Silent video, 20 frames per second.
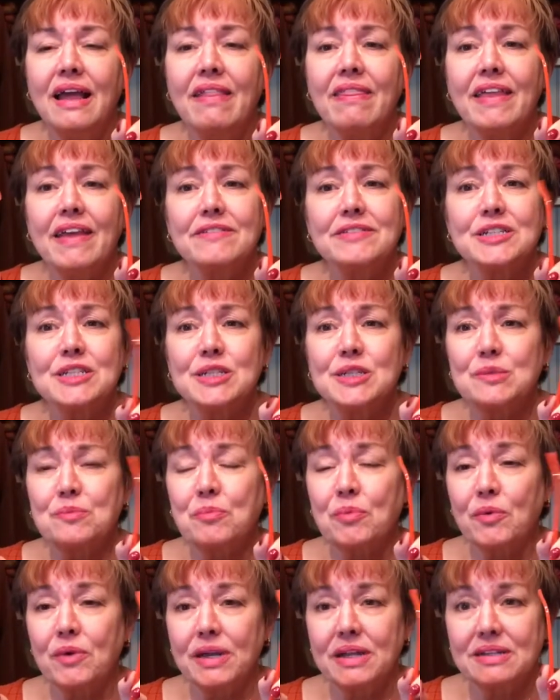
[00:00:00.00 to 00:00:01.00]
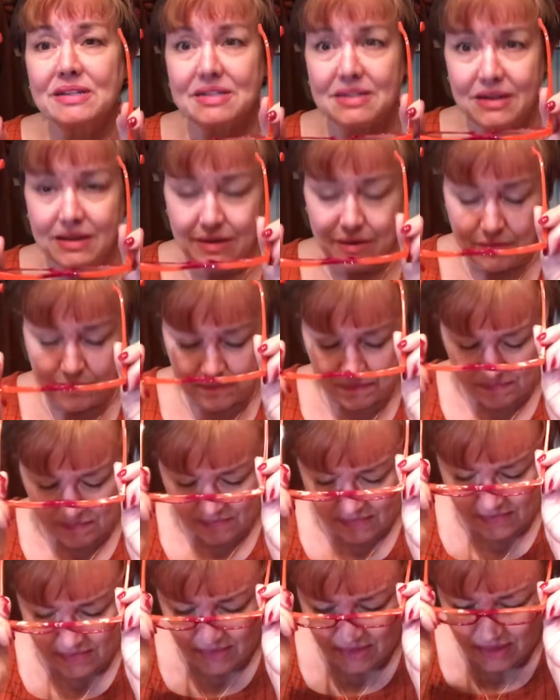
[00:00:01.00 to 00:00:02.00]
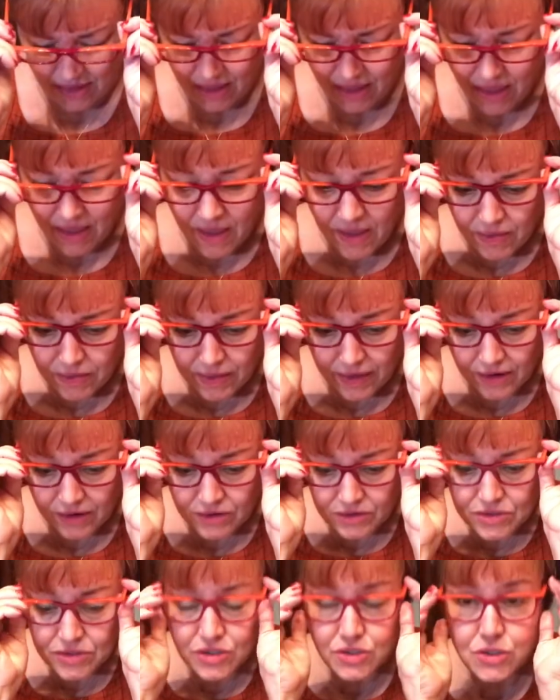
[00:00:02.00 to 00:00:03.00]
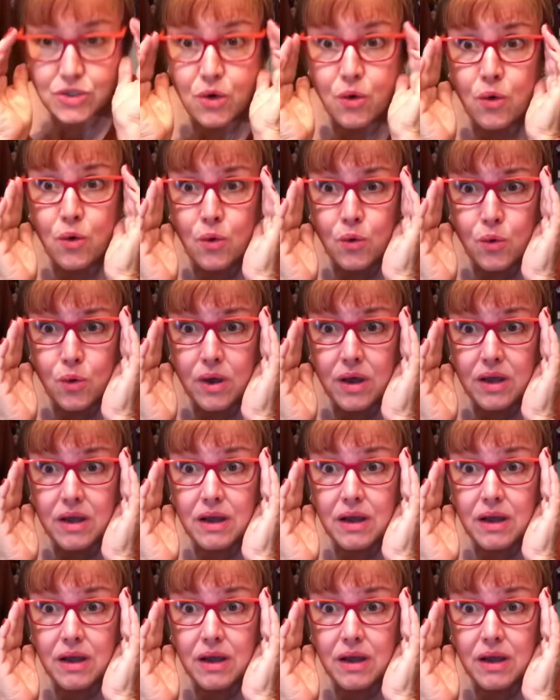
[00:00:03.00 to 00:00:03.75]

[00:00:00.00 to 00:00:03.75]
They have springs in them. They are so